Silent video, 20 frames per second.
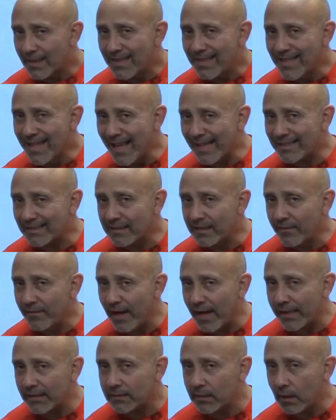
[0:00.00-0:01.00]
Next
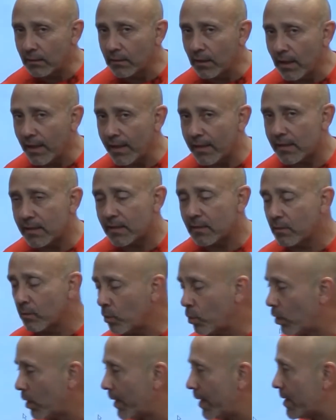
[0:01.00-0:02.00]
device on the list.
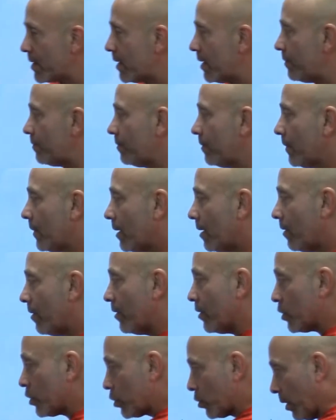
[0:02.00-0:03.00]
What is it?
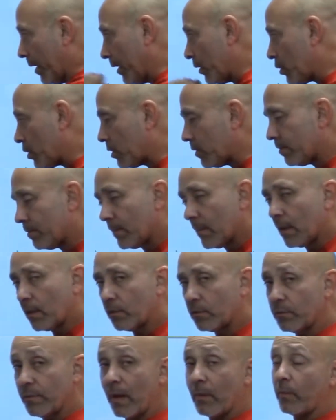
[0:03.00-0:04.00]
The switch.
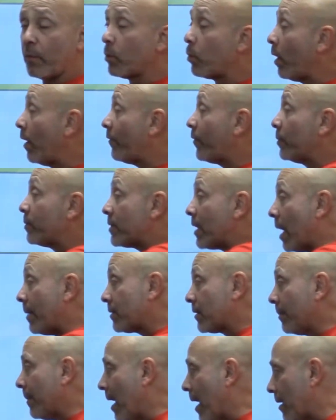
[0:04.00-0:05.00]
Remember, we're going from top
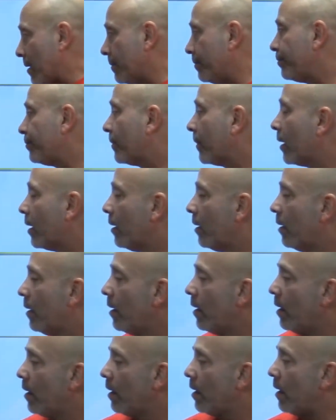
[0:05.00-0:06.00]
to bottom.
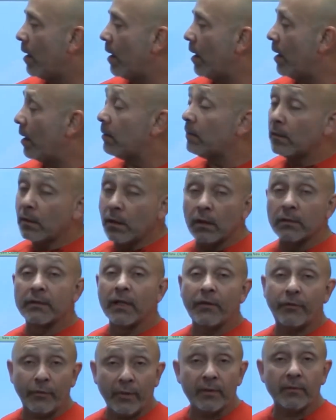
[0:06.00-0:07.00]
A little
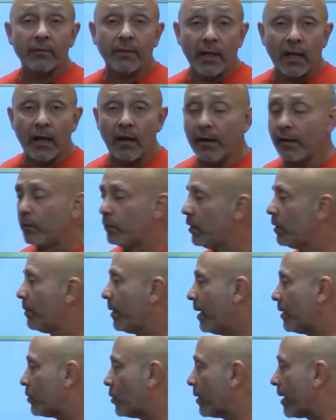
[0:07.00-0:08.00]
different than how I do it, but
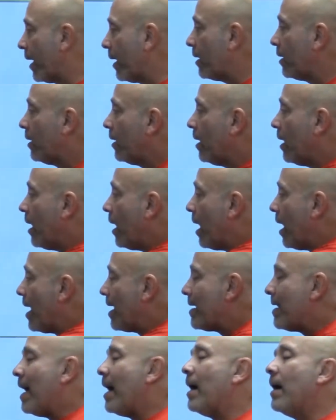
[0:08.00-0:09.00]
that's okay.
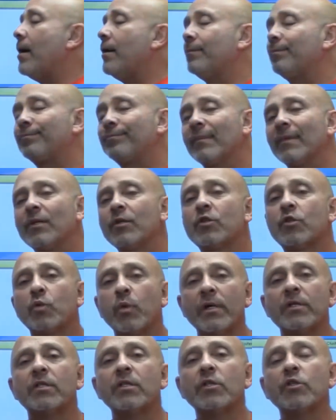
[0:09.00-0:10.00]
Now,
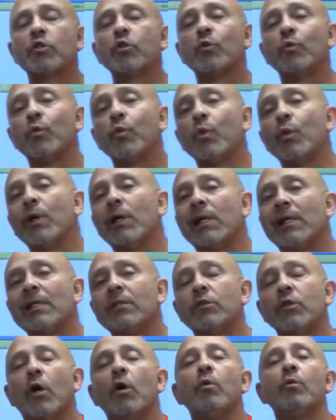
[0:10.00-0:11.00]
switches you really
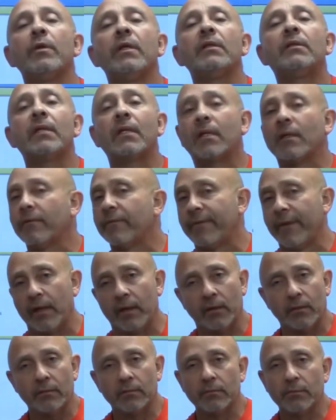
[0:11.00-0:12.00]
don't need to
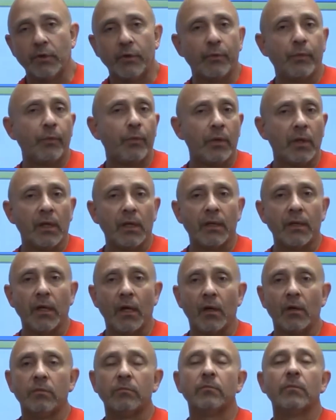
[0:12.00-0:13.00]
configure. You really
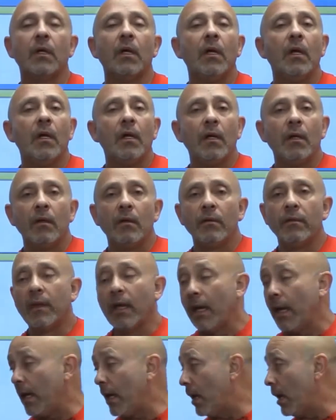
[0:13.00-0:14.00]
don't.
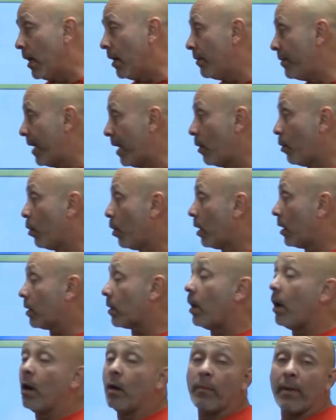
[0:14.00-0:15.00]
They work
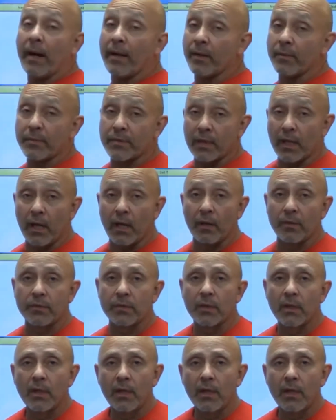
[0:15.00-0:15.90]
all by themselves.